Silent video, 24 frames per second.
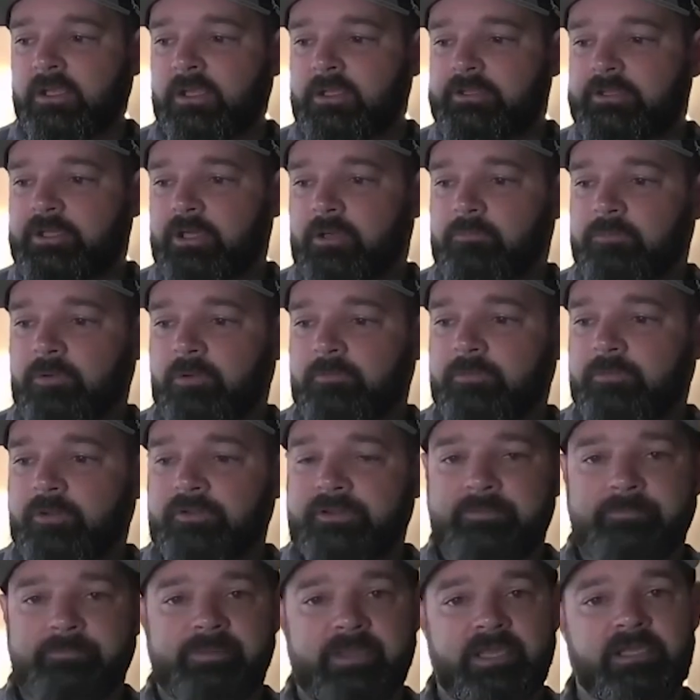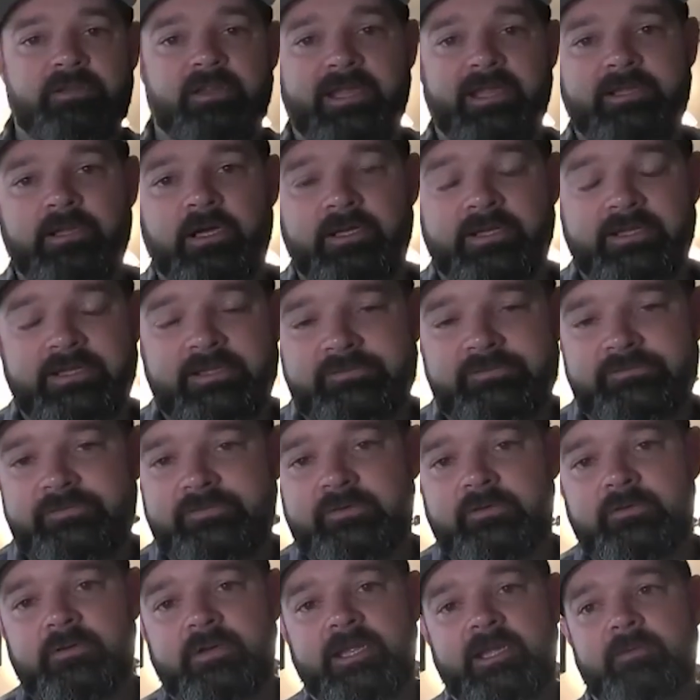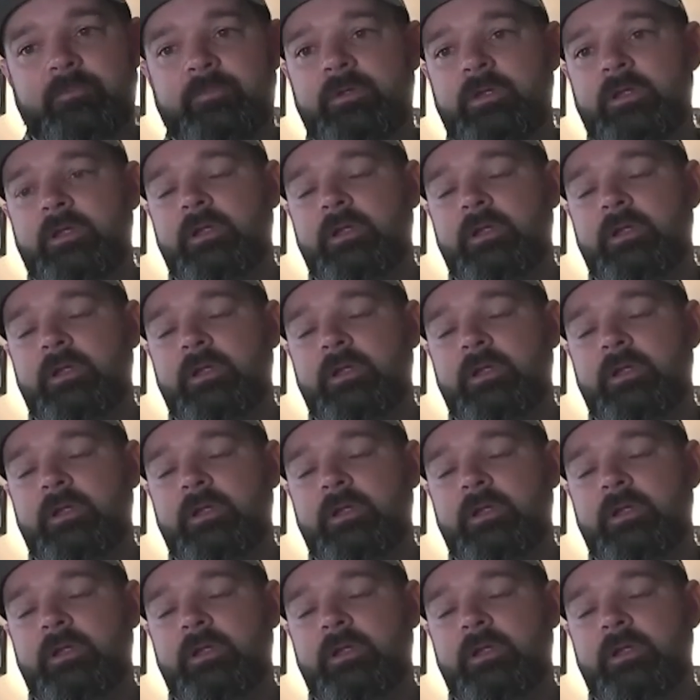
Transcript: We're really big like on Instagram,